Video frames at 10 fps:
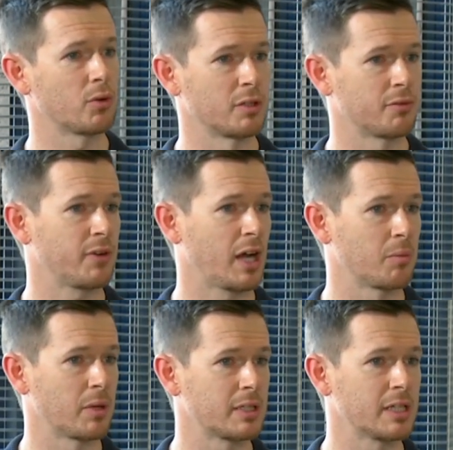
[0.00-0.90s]
or
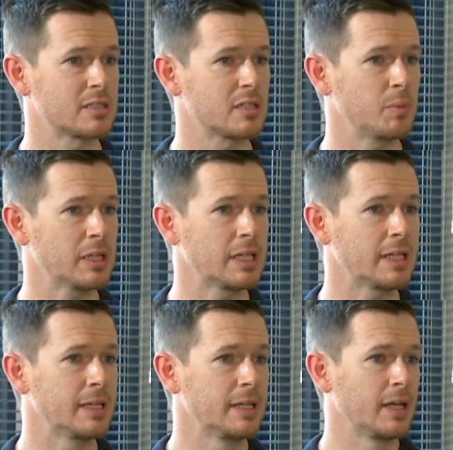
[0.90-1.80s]
define, but it's
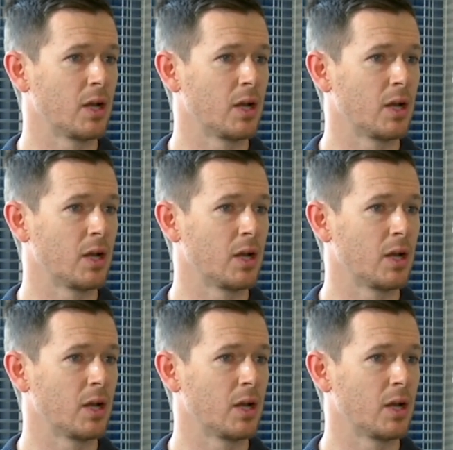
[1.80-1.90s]
typically